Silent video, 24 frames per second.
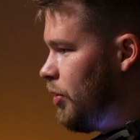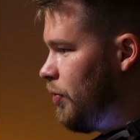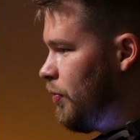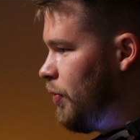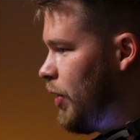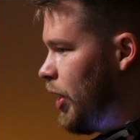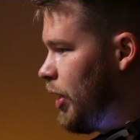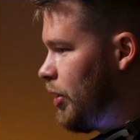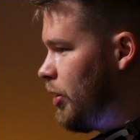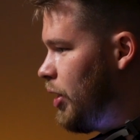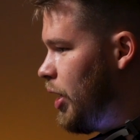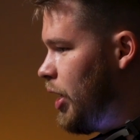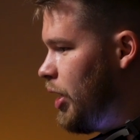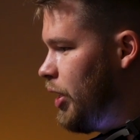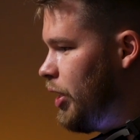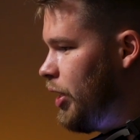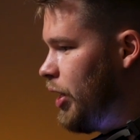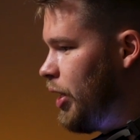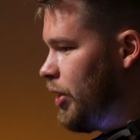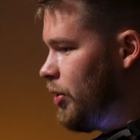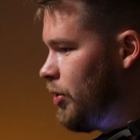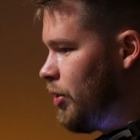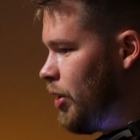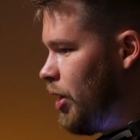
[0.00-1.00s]
affect
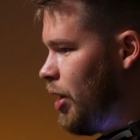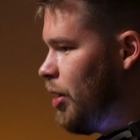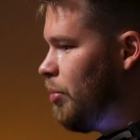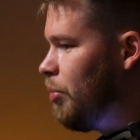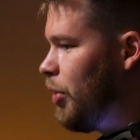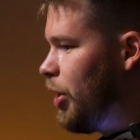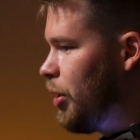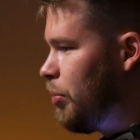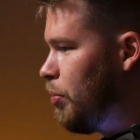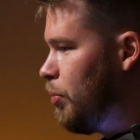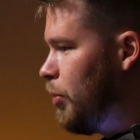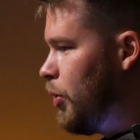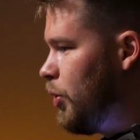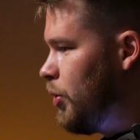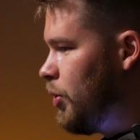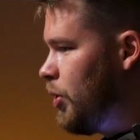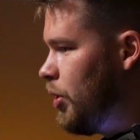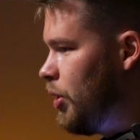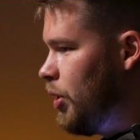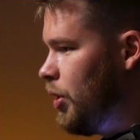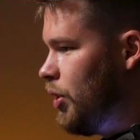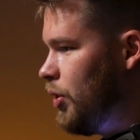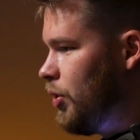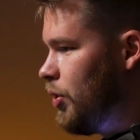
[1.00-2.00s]
ADS time like most
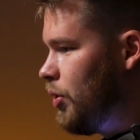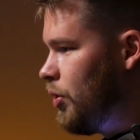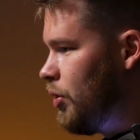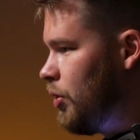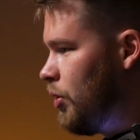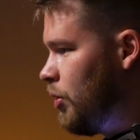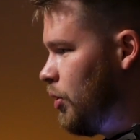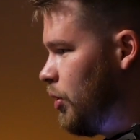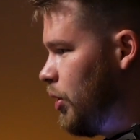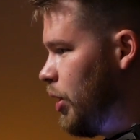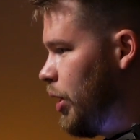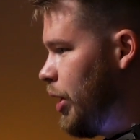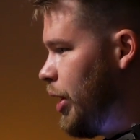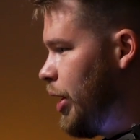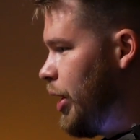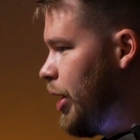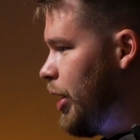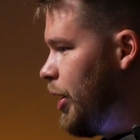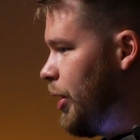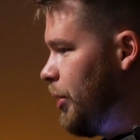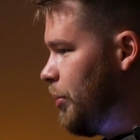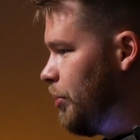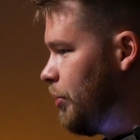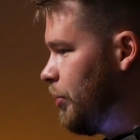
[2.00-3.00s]
of these
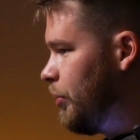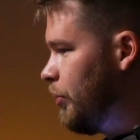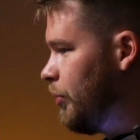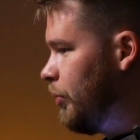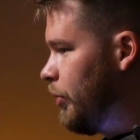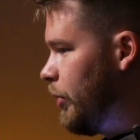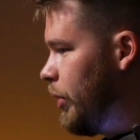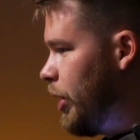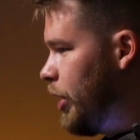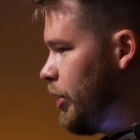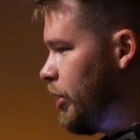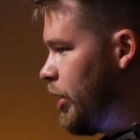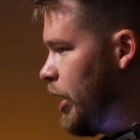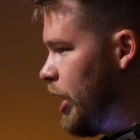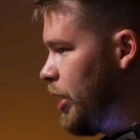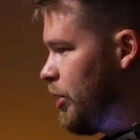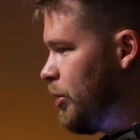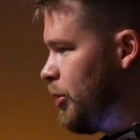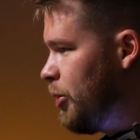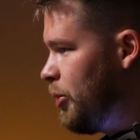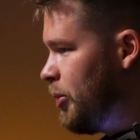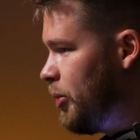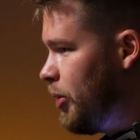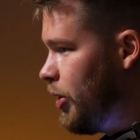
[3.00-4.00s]

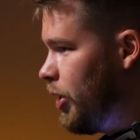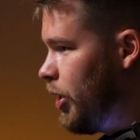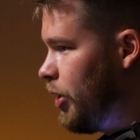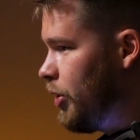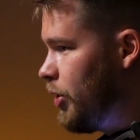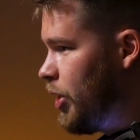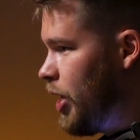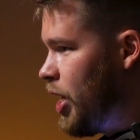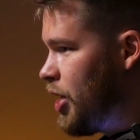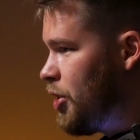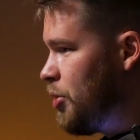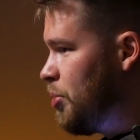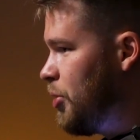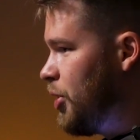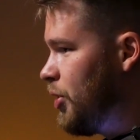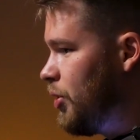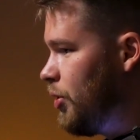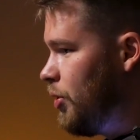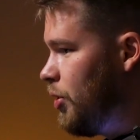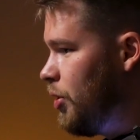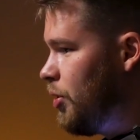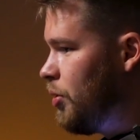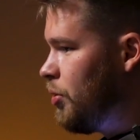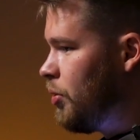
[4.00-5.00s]
attachments
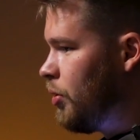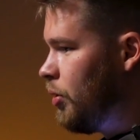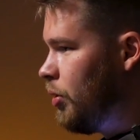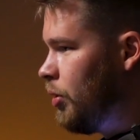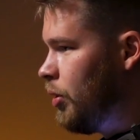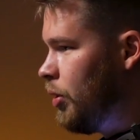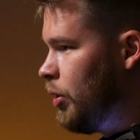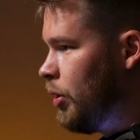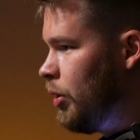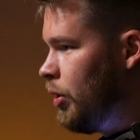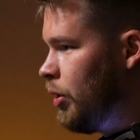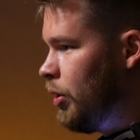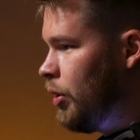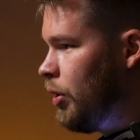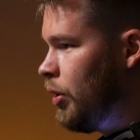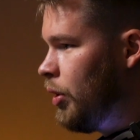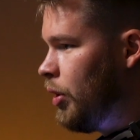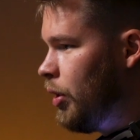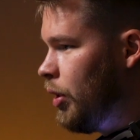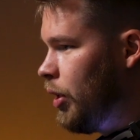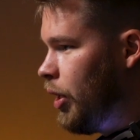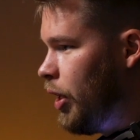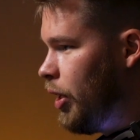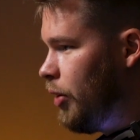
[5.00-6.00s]
do
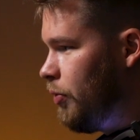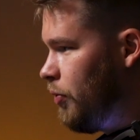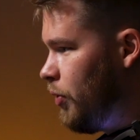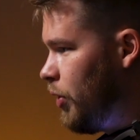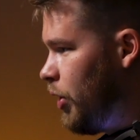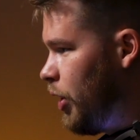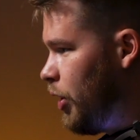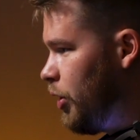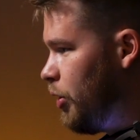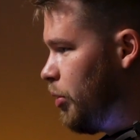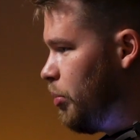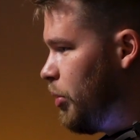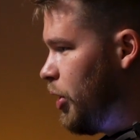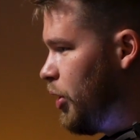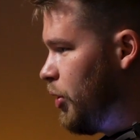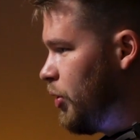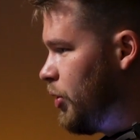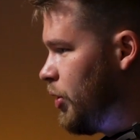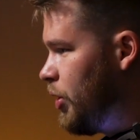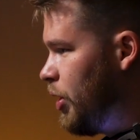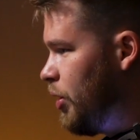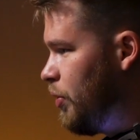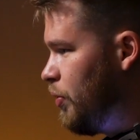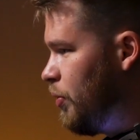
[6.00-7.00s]
for the underbarrel
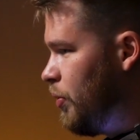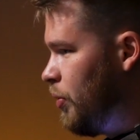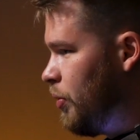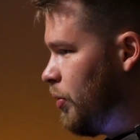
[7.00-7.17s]
stuff.